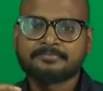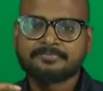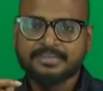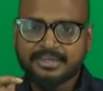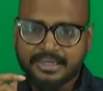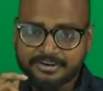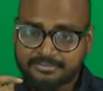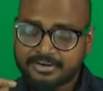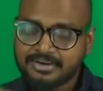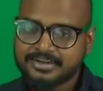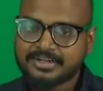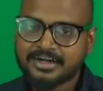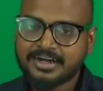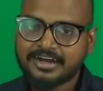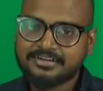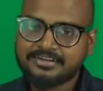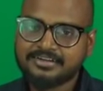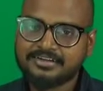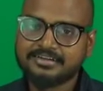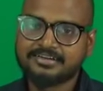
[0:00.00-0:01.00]
I worked
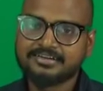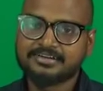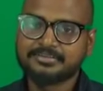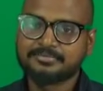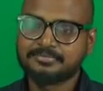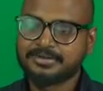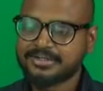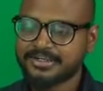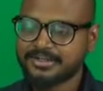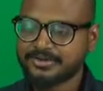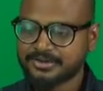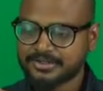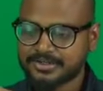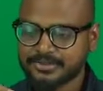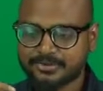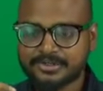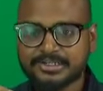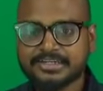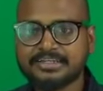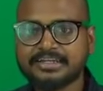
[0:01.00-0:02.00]
harder, but I cut
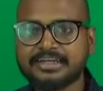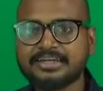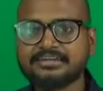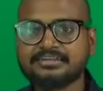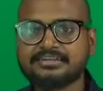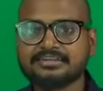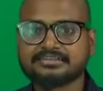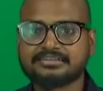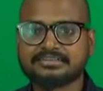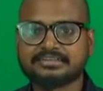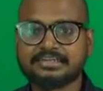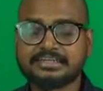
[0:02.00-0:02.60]
only 8 trees,